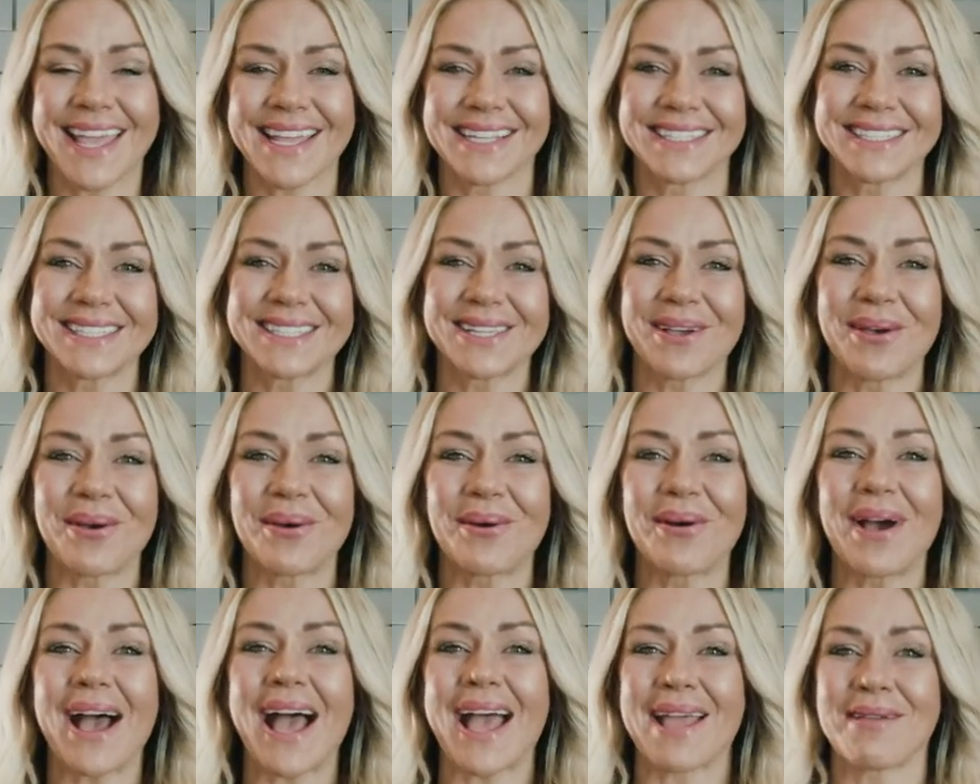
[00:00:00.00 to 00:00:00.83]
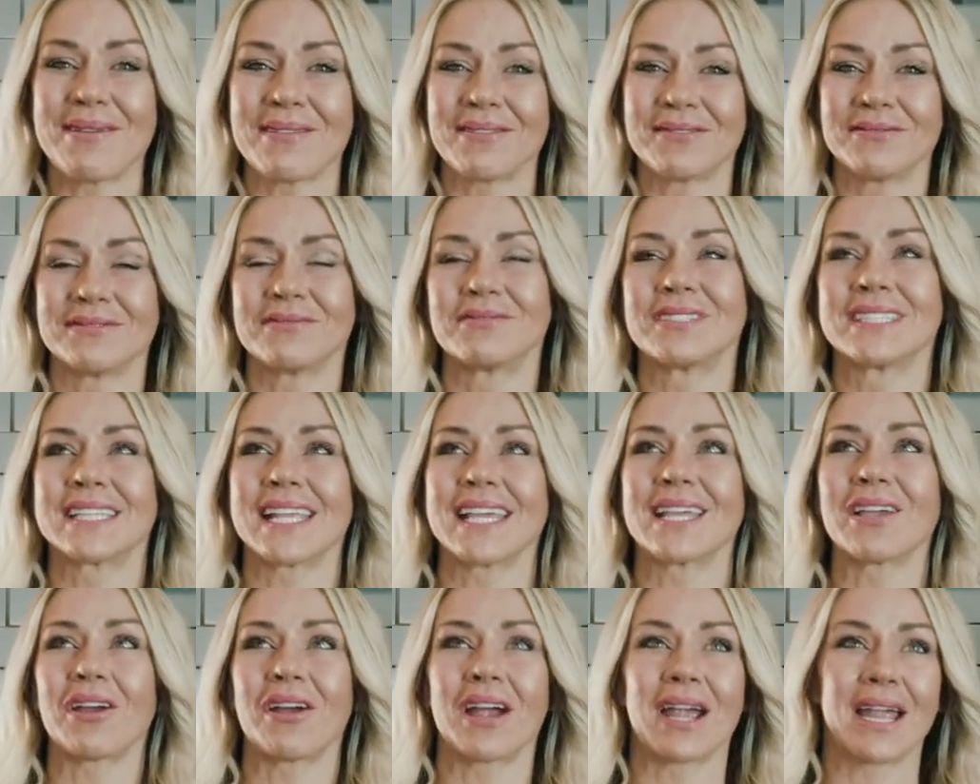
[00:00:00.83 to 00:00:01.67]
And so I was
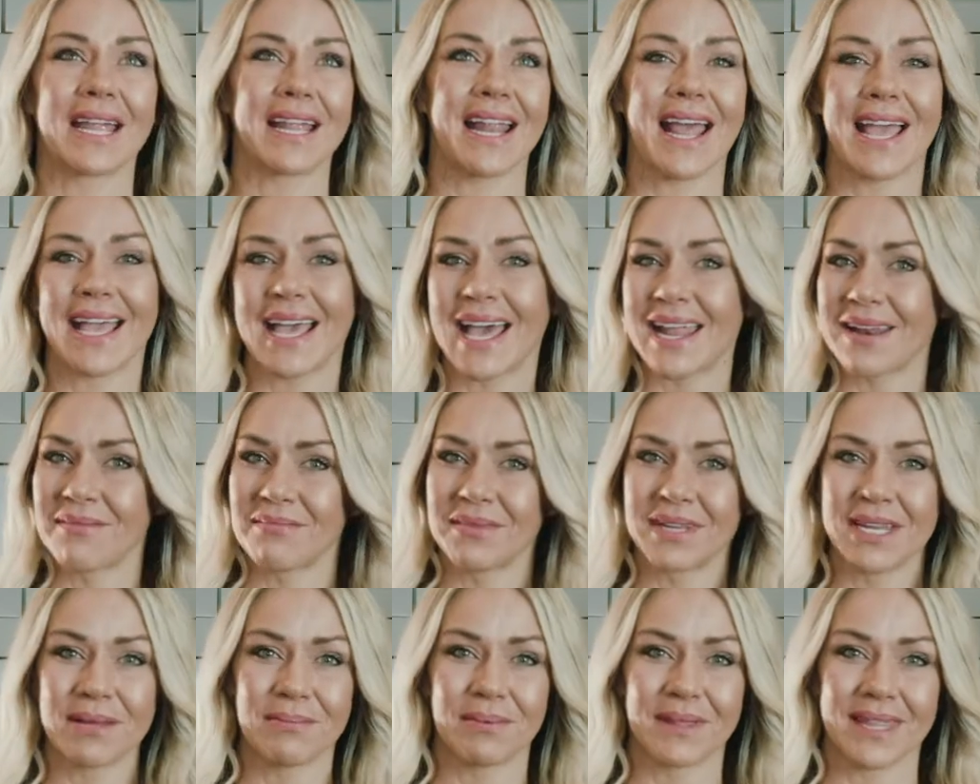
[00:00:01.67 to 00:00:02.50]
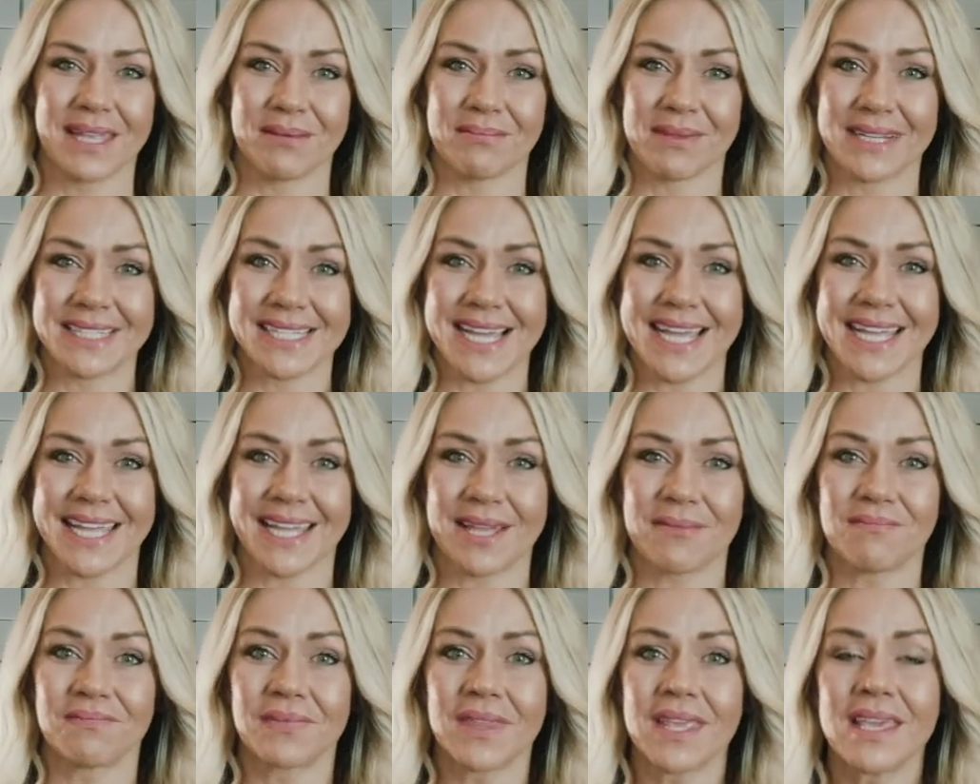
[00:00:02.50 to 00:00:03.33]
like, all right, I gotta manipulate my
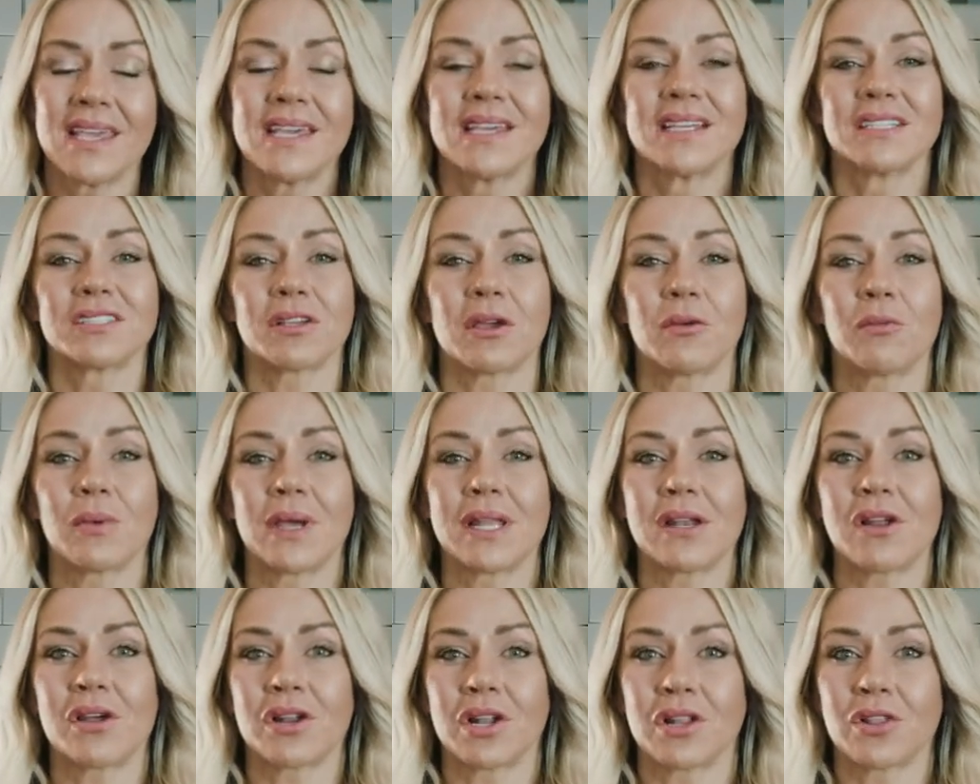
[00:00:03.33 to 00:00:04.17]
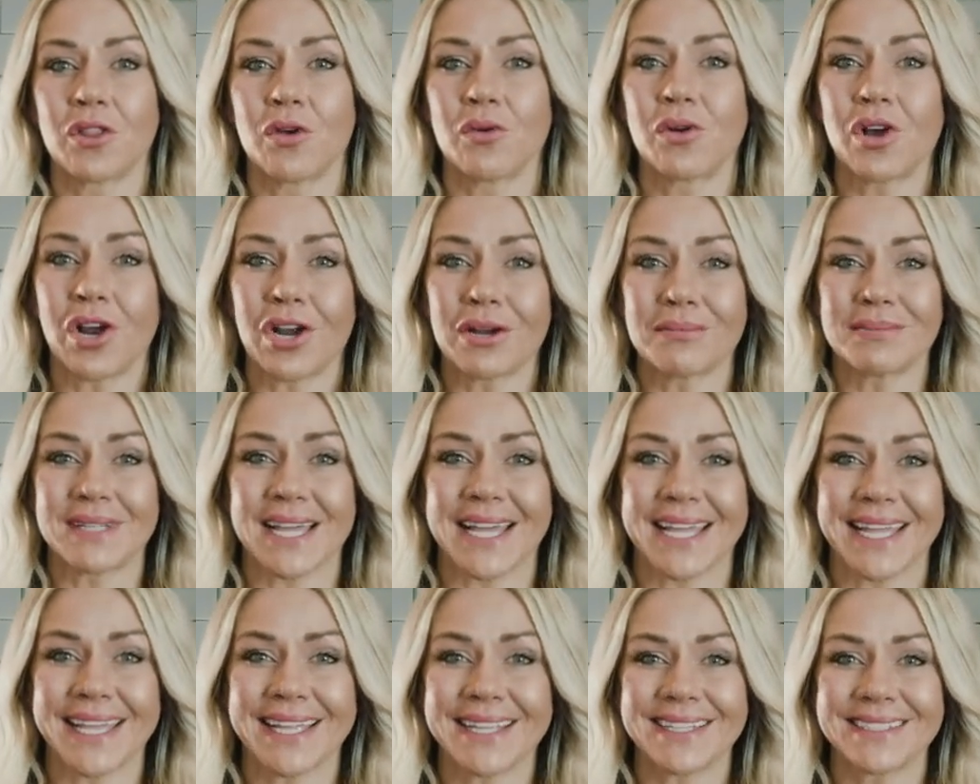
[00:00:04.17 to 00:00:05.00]
diet. So I went on a low carb
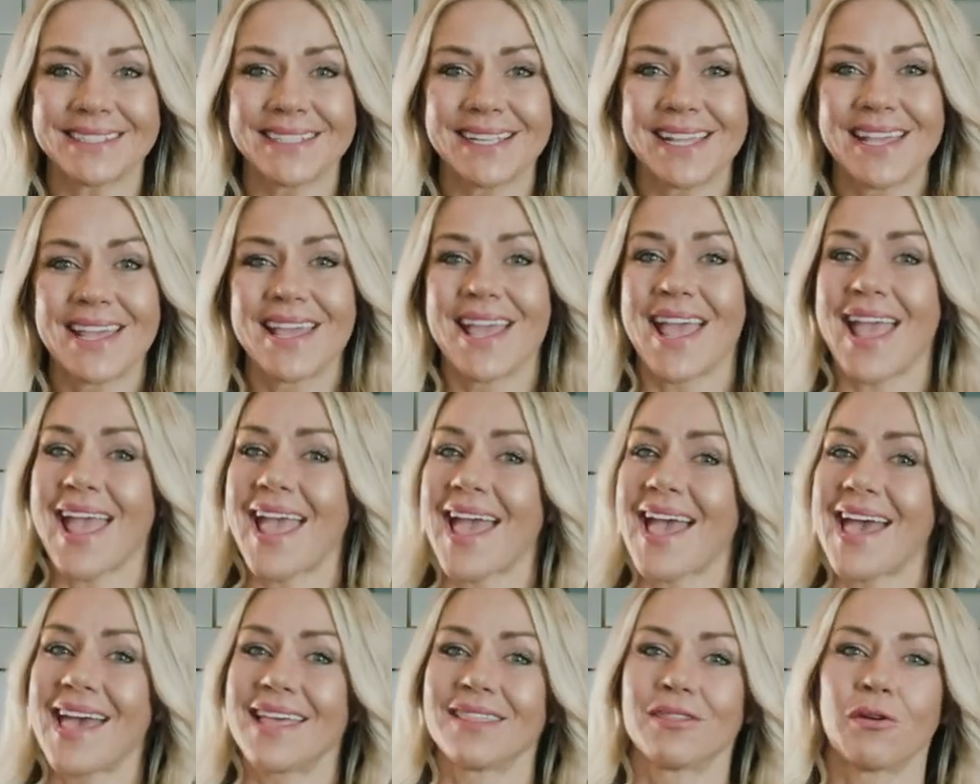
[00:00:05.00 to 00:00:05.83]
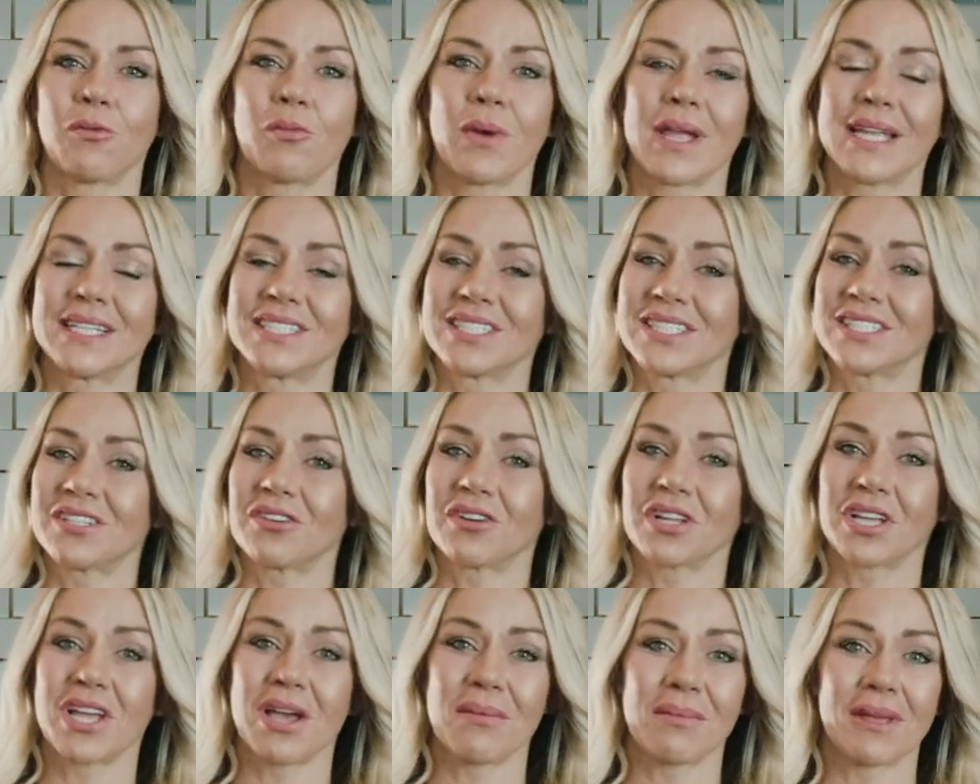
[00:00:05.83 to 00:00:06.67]
diet and the weight just
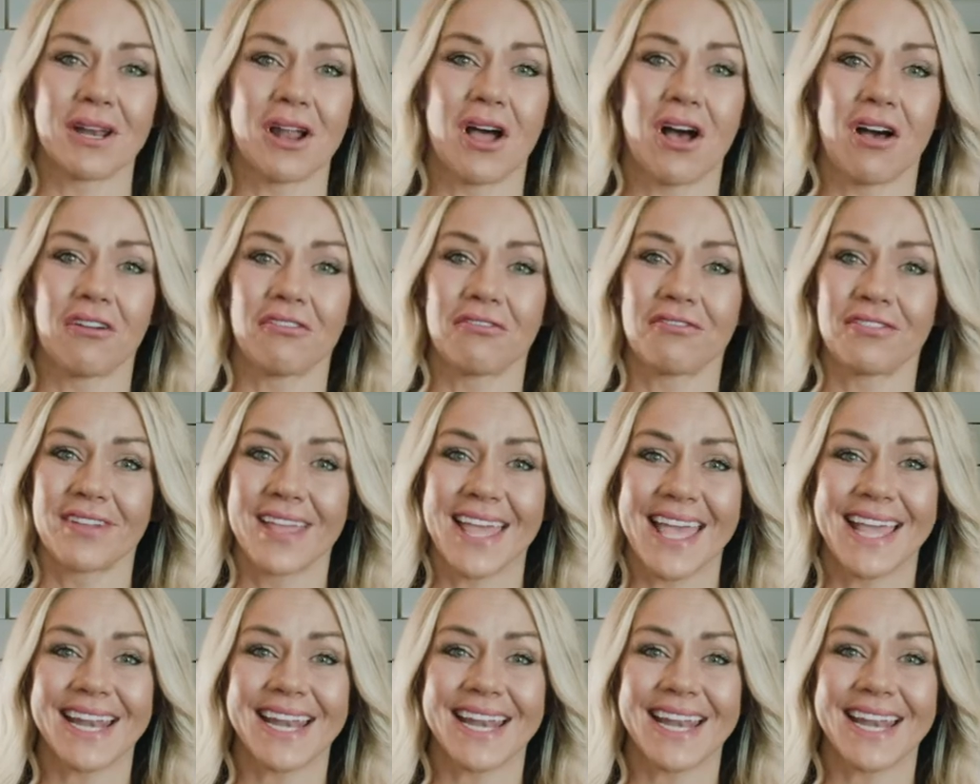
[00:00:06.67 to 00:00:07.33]
started coming off.